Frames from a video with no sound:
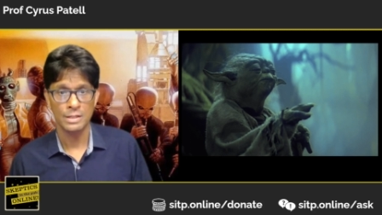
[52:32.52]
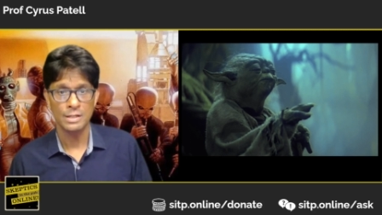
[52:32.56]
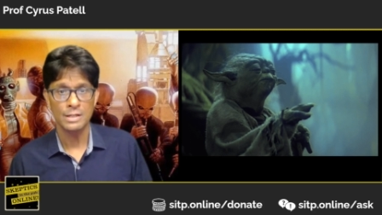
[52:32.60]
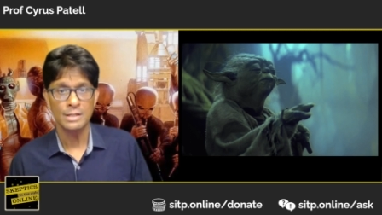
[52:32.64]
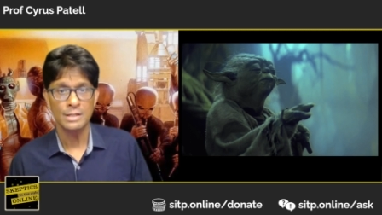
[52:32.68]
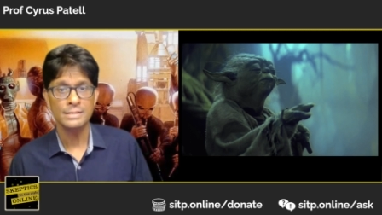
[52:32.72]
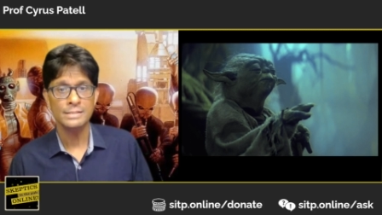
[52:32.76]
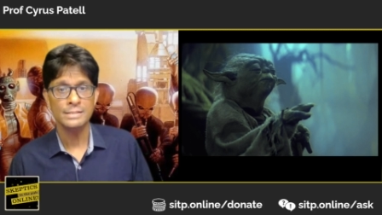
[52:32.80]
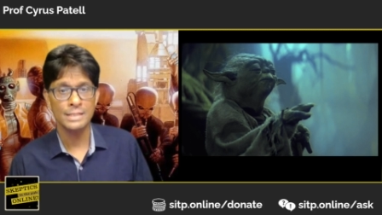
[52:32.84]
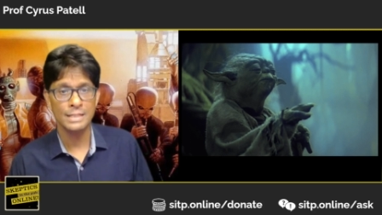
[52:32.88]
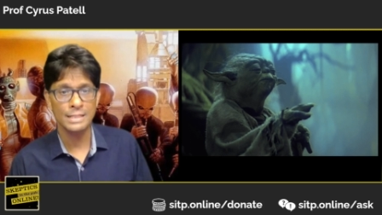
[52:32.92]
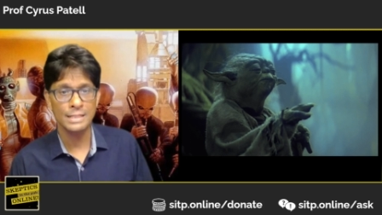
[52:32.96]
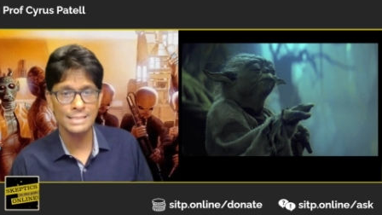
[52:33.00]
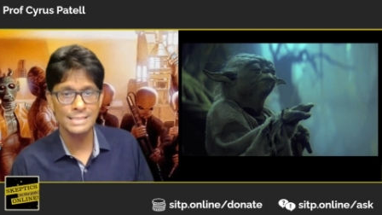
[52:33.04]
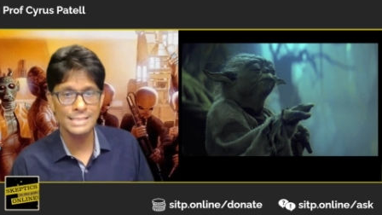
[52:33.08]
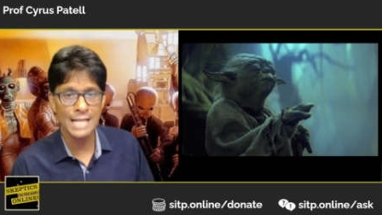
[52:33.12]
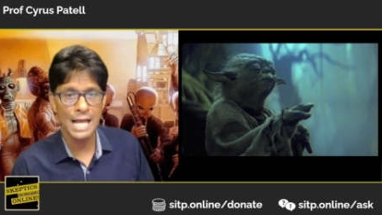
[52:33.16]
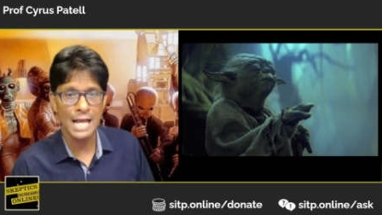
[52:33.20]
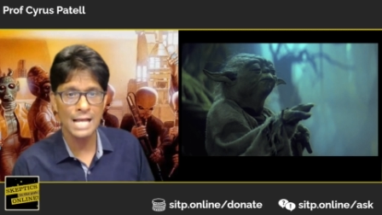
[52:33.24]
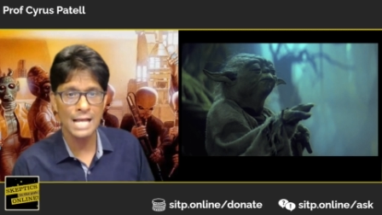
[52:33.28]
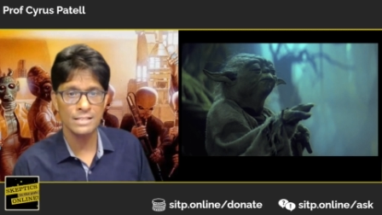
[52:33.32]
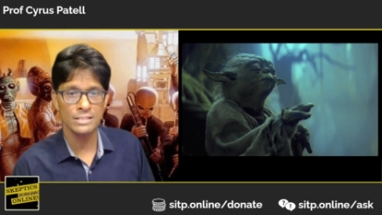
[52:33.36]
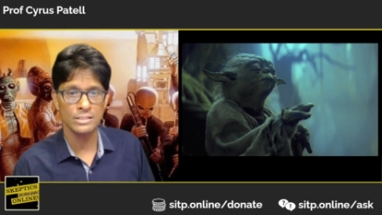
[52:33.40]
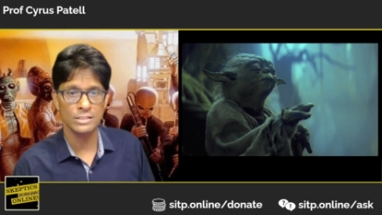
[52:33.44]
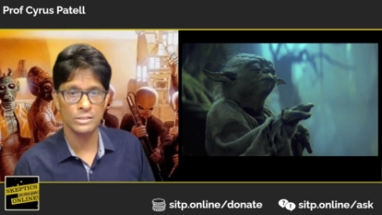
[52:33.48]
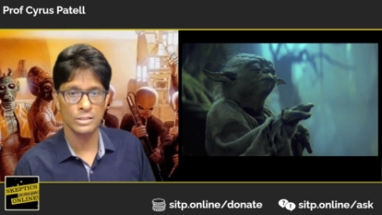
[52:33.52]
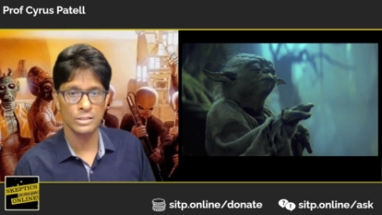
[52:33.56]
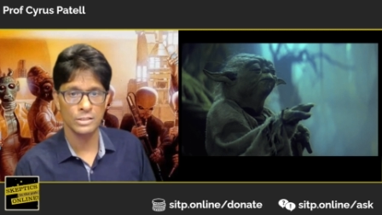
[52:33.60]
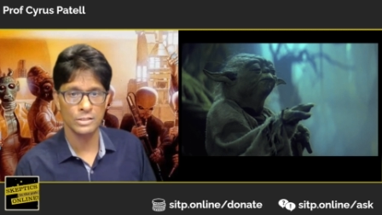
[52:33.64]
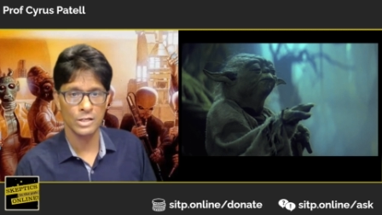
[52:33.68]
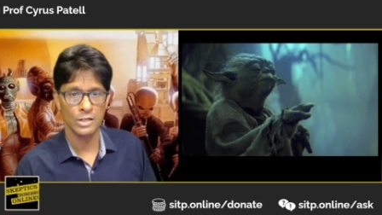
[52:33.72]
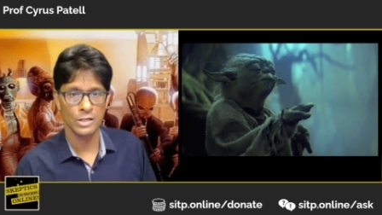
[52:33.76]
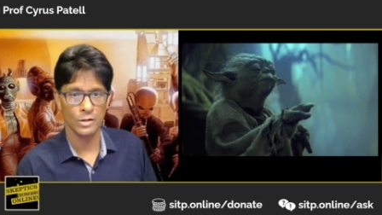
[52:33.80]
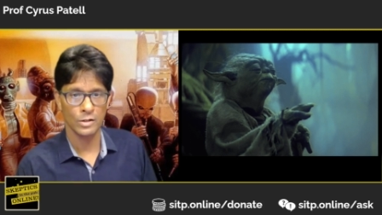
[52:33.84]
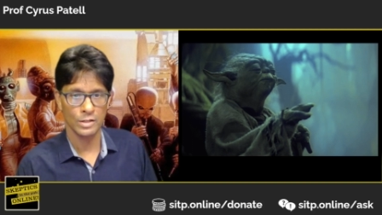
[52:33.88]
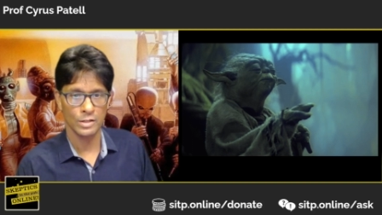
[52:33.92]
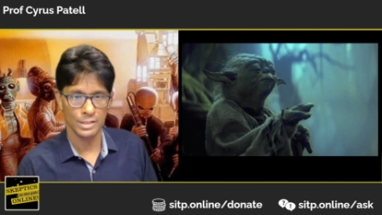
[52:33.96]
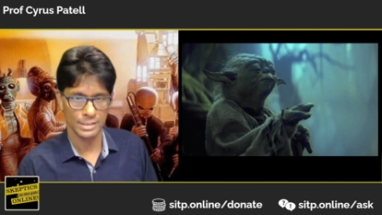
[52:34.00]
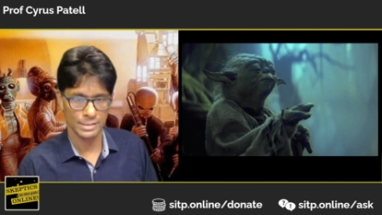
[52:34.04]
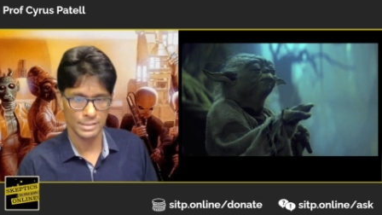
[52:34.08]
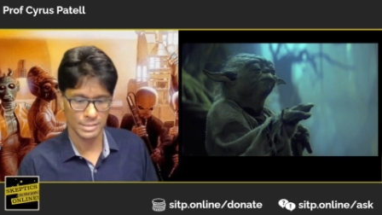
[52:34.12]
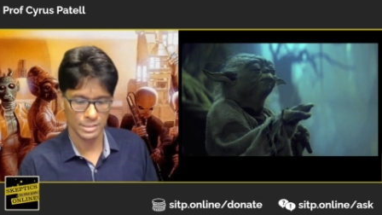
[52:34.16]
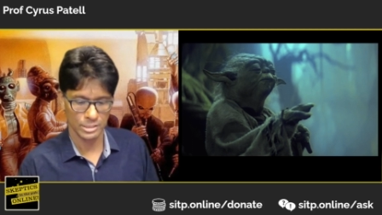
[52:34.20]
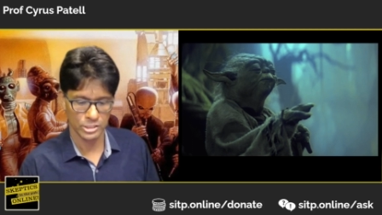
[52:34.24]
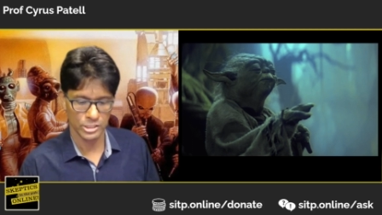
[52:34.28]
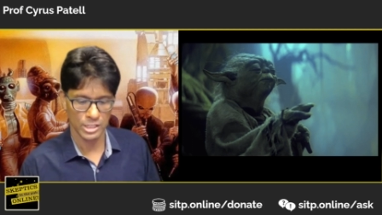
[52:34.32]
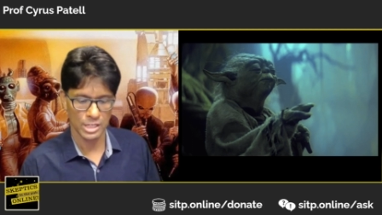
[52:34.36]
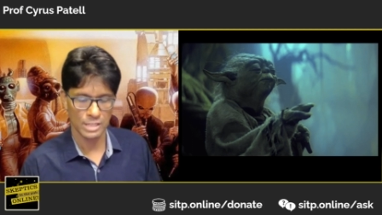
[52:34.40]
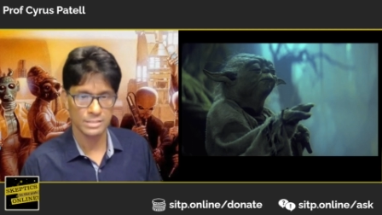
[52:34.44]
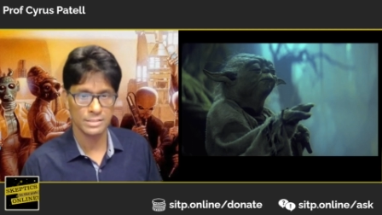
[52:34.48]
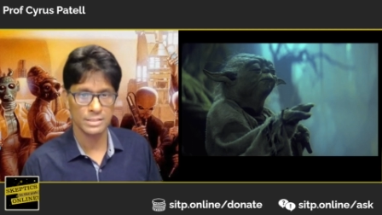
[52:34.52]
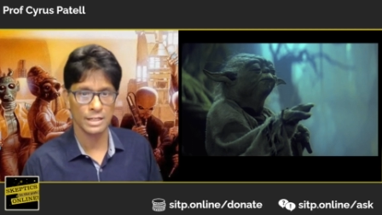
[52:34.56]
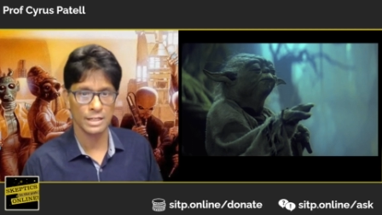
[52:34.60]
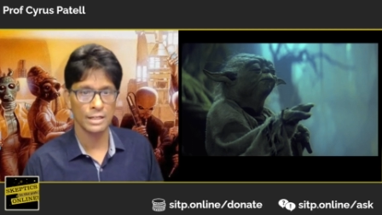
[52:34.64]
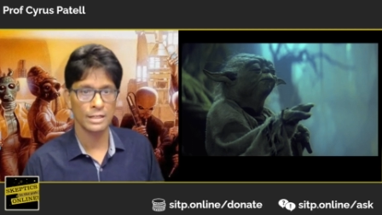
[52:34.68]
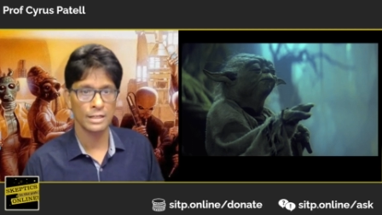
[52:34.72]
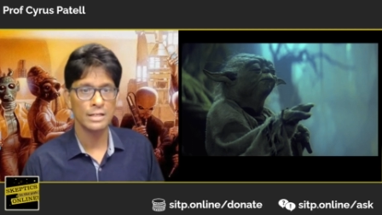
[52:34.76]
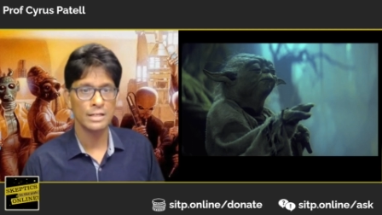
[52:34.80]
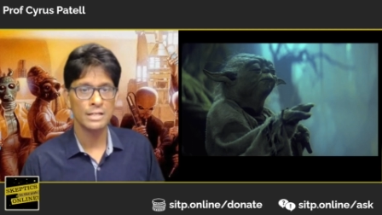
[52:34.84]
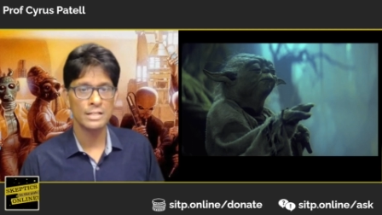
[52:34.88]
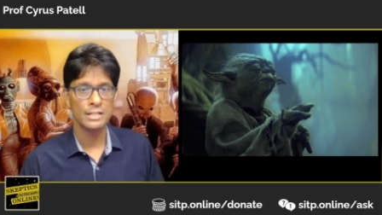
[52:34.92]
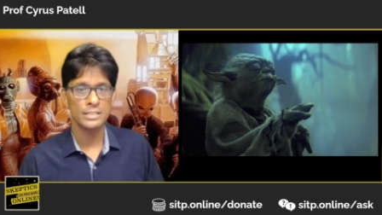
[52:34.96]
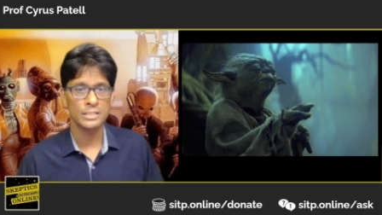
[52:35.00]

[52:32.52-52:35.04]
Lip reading: Success, Yoda is suggesting,